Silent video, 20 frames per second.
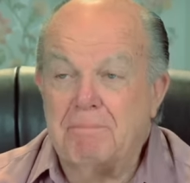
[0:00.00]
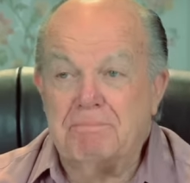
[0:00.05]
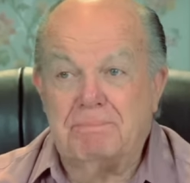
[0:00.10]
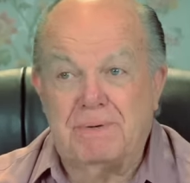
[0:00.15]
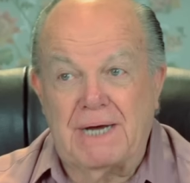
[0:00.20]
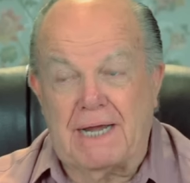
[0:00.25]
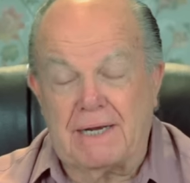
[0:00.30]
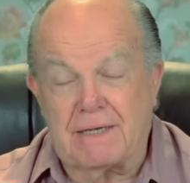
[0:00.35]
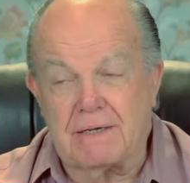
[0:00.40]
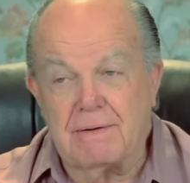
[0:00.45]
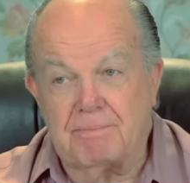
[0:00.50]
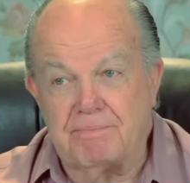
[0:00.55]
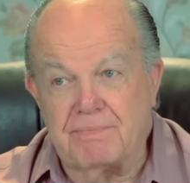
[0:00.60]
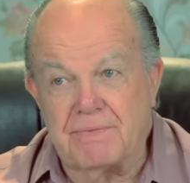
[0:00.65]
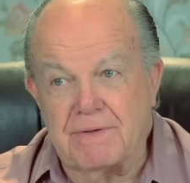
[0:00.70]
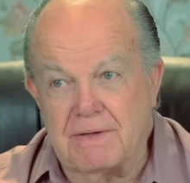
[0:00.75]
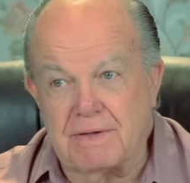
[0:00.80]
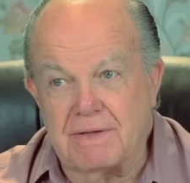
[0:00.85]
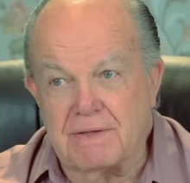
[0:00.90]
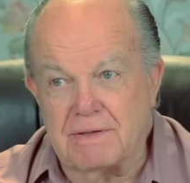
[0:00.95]
But
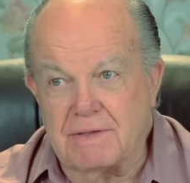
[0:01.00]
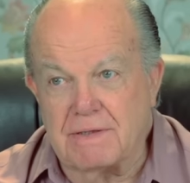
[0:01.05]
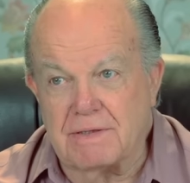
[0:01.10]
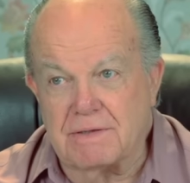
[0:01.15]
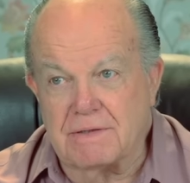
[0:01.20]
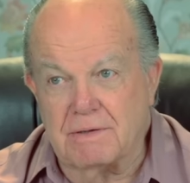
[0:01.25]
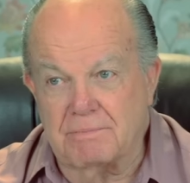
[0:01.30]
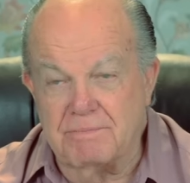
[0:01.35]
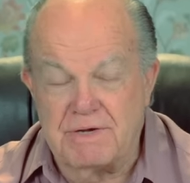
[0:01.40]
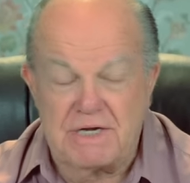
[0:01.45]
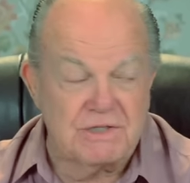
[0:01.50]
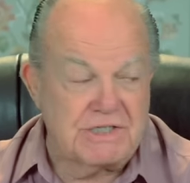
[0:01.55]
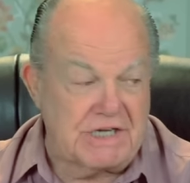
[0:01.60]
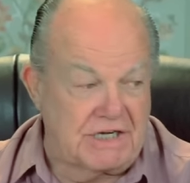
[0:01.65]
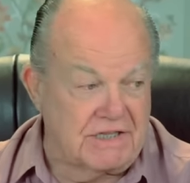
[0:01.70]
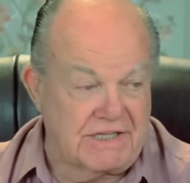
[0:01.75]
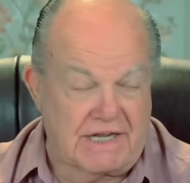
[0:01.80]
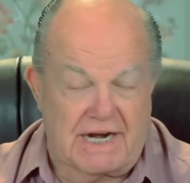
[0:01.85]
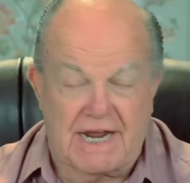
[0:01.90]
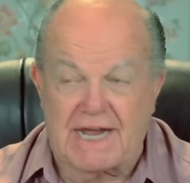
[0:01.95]
the
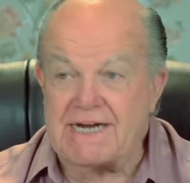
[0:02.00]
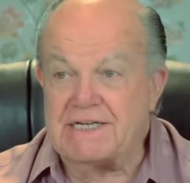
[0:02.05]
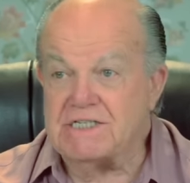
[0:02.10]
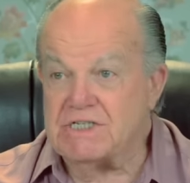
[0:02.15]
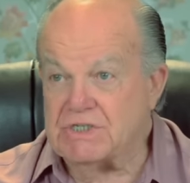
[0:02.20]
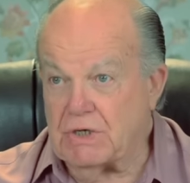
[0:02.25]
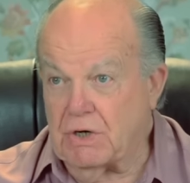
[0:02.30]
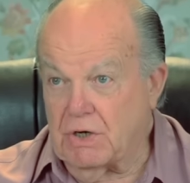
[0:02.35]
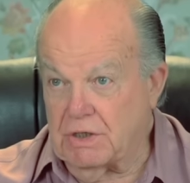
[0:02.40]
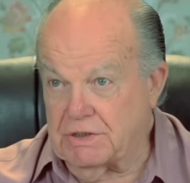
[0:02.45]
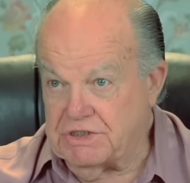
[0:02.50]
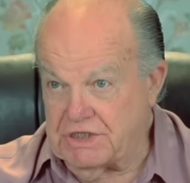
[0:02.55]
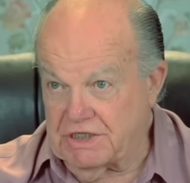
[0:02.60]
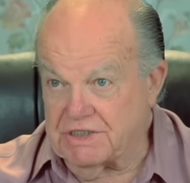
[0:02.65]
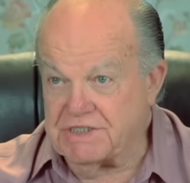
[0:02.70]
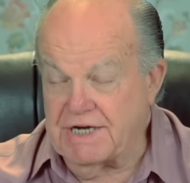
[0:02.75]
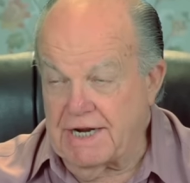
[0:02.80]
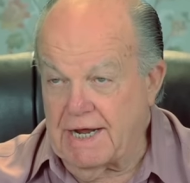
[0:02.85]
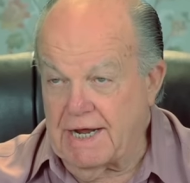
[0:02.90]
music that I saw just